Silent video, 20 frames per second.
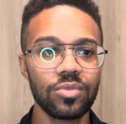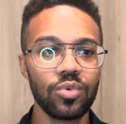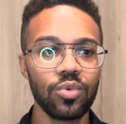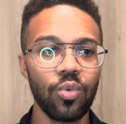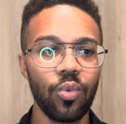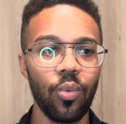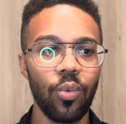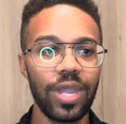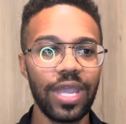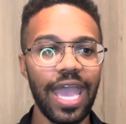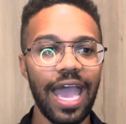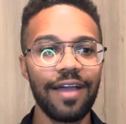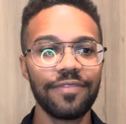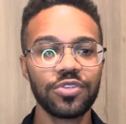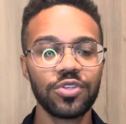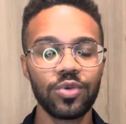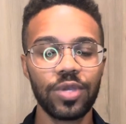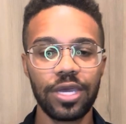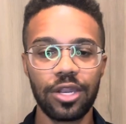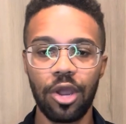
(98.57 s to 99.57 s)
we have
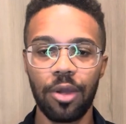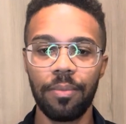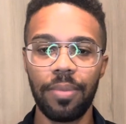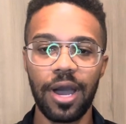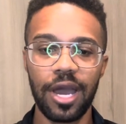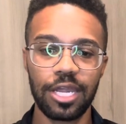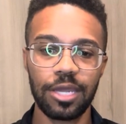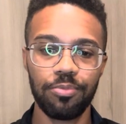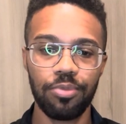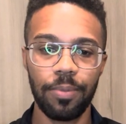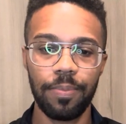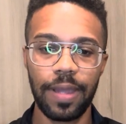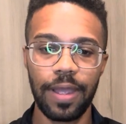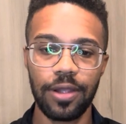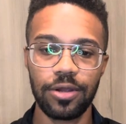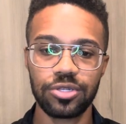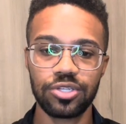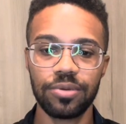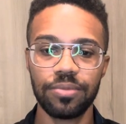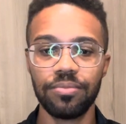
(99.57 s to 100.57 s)
to get our body
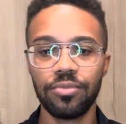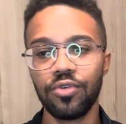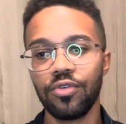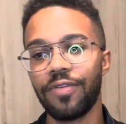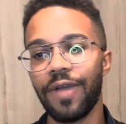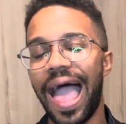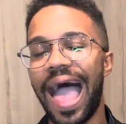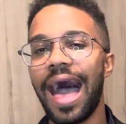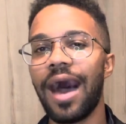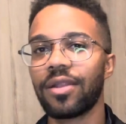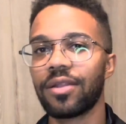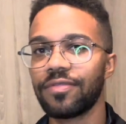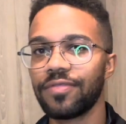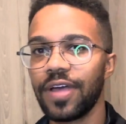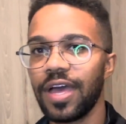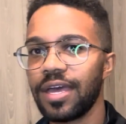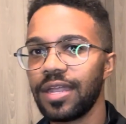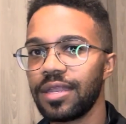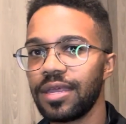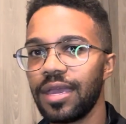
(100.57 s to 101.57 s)
prepared to move out of
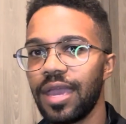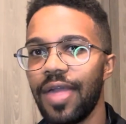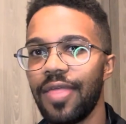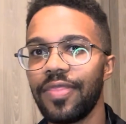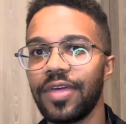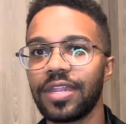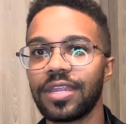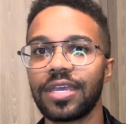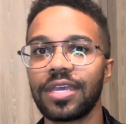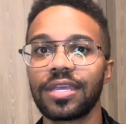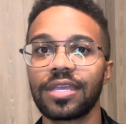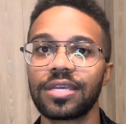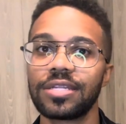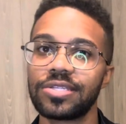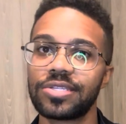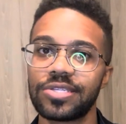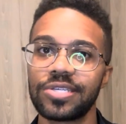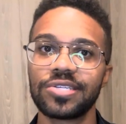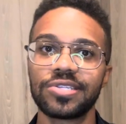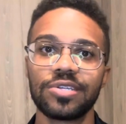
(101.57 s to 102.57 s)
that and then get
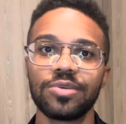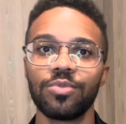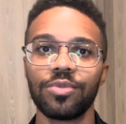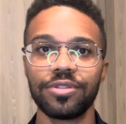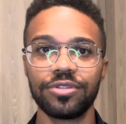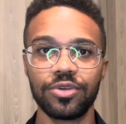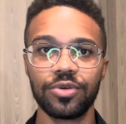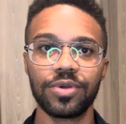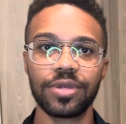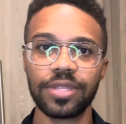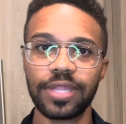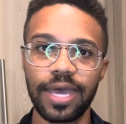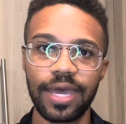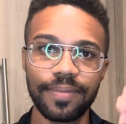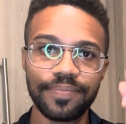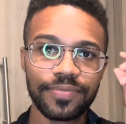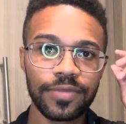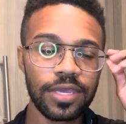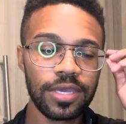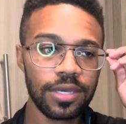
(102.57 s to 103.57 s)
consistent with doing
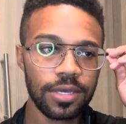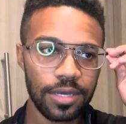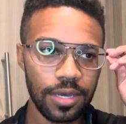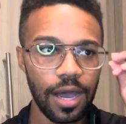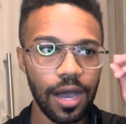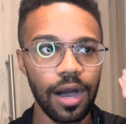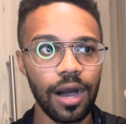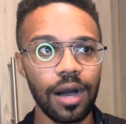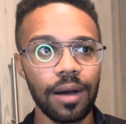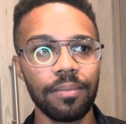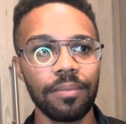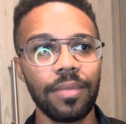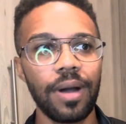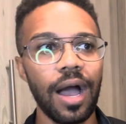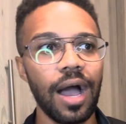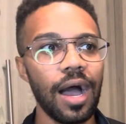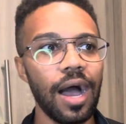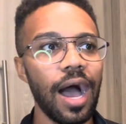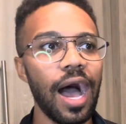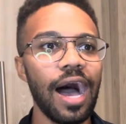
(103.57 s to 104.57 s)
that.
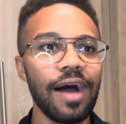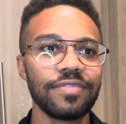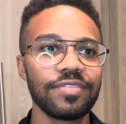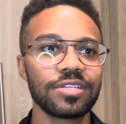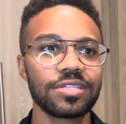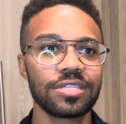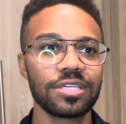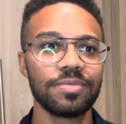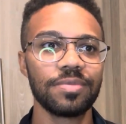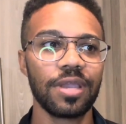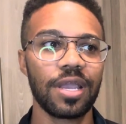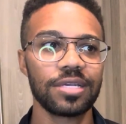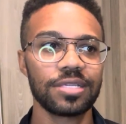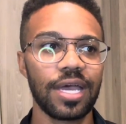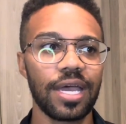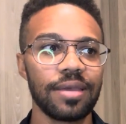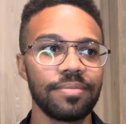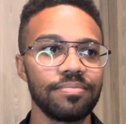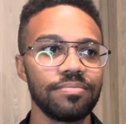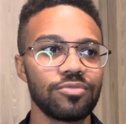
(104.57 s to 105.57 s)
Obviously, because
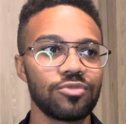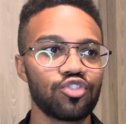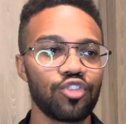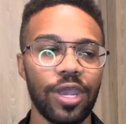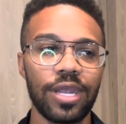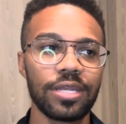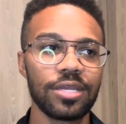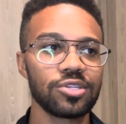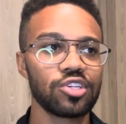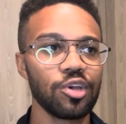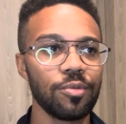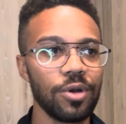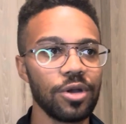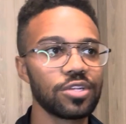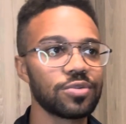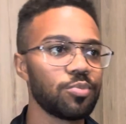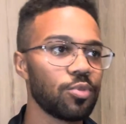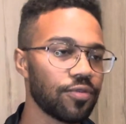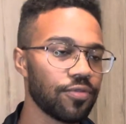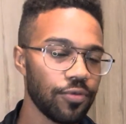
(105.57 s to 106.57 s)
I'm training so
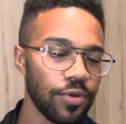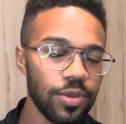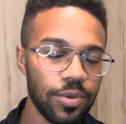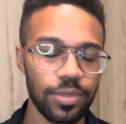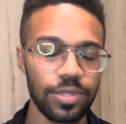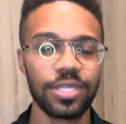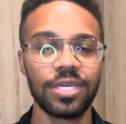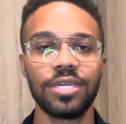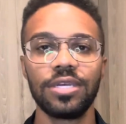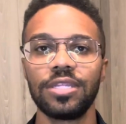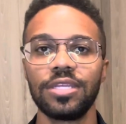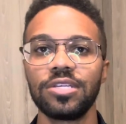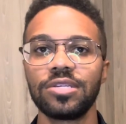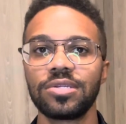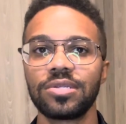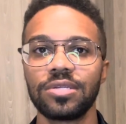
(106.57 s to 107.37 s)
much more frequently,